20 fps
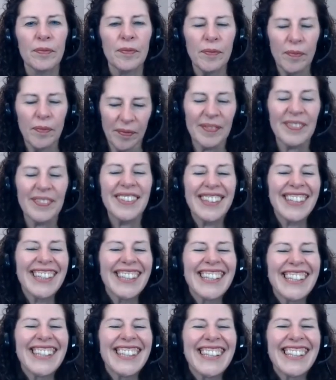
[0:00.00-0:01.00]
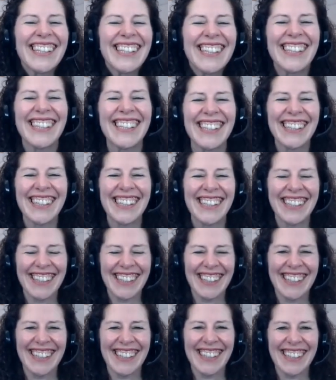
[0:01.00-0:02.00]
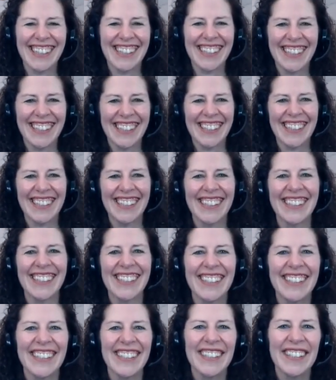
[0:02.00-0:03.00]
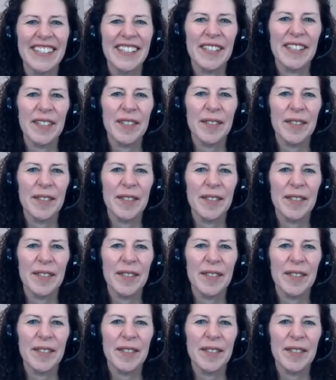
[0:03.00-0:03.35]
This person isn't speaking.